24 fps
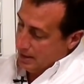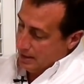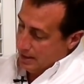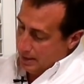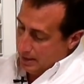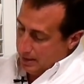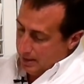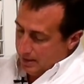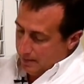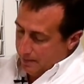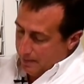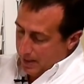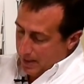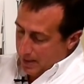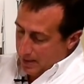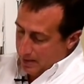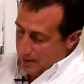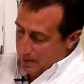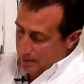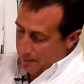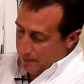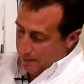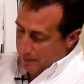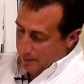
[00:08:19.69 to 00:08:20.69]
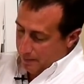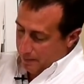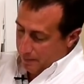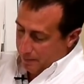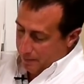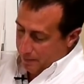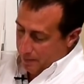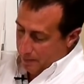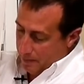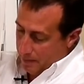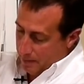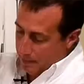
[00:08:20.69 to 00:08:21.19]
independent
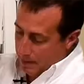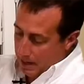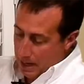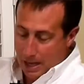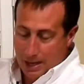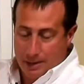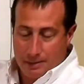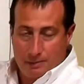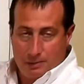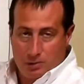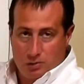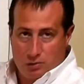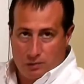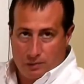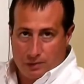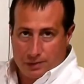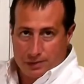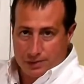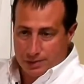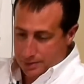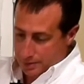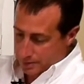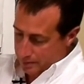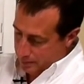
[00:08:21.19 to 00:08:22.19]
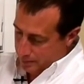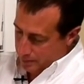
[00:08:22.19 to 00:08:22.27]
from the bottom louvers.